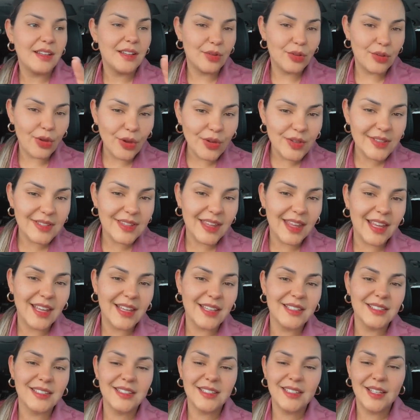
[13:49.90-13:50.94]
those
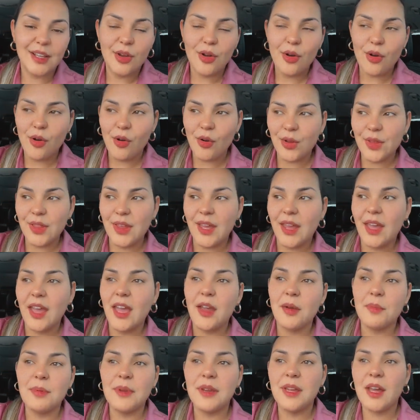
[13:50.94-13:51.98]
things, or the
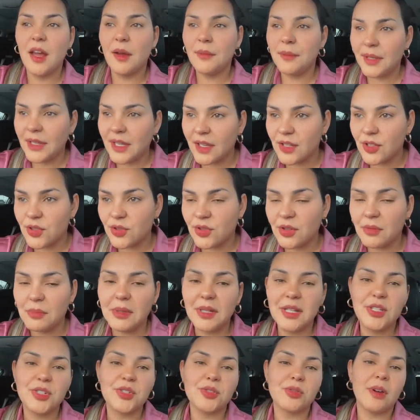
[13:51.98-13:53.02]
hair becoming
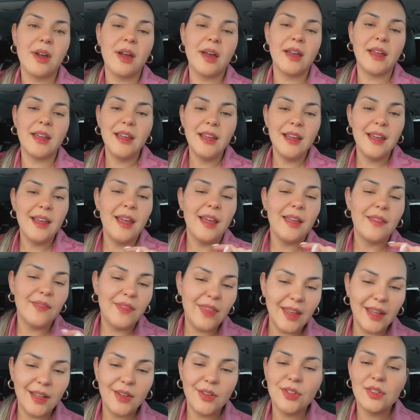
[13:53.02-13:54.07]
extremely dry,
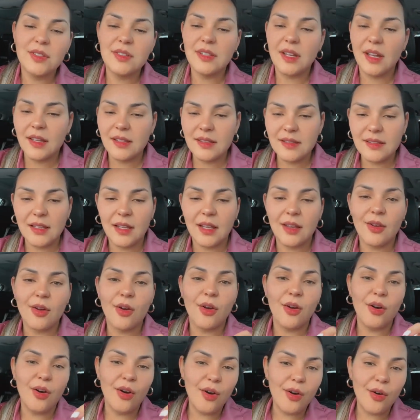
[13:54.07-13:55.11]
then you start seeing,
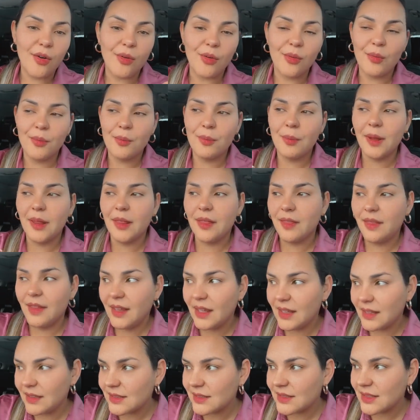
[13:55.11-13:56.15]
oh, but
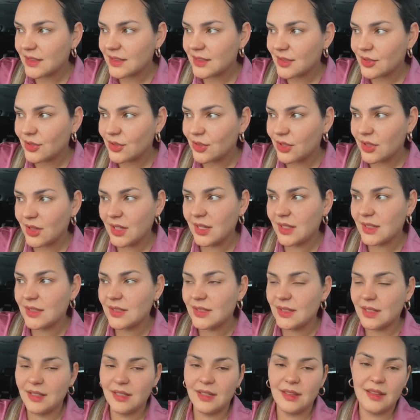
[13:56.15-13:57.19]
this doesn't do
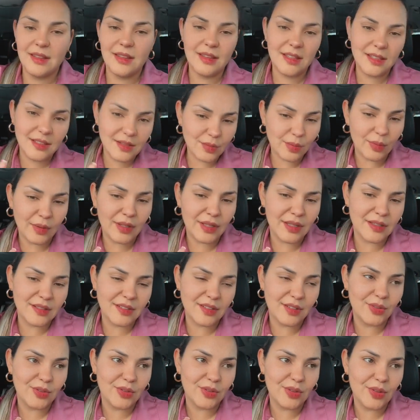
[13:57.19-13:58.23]
this, this one
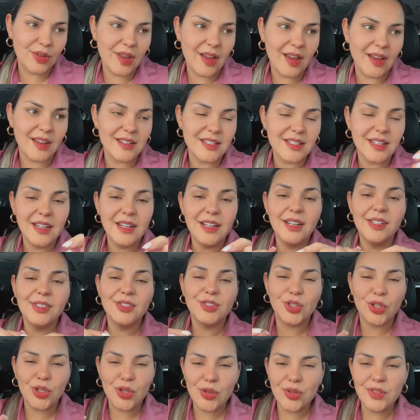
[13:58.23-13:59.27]
doesn't do that.
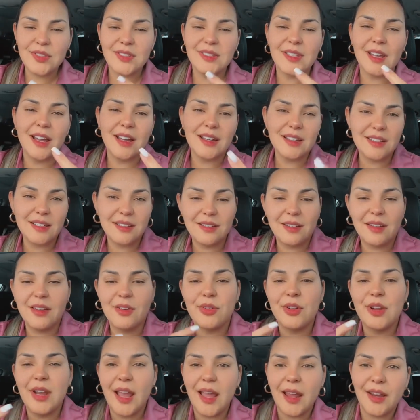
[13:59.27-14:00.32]
So you start
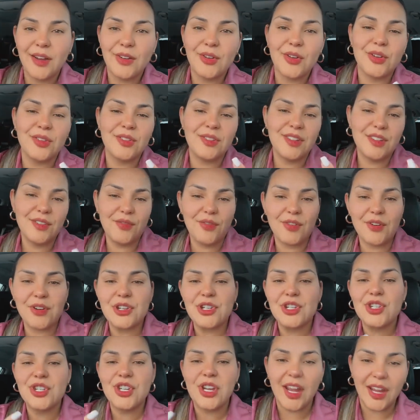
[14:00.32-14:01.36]
creating those
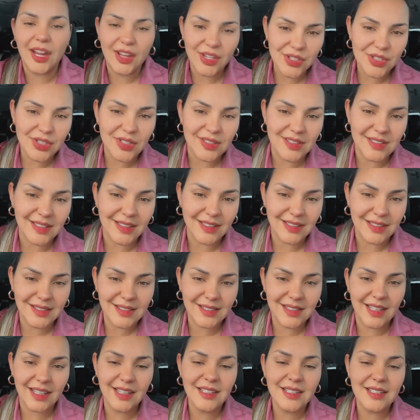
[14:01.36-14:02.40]
differentiations,
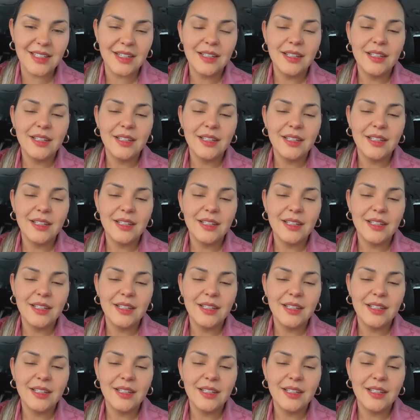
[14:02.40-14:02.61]
understand?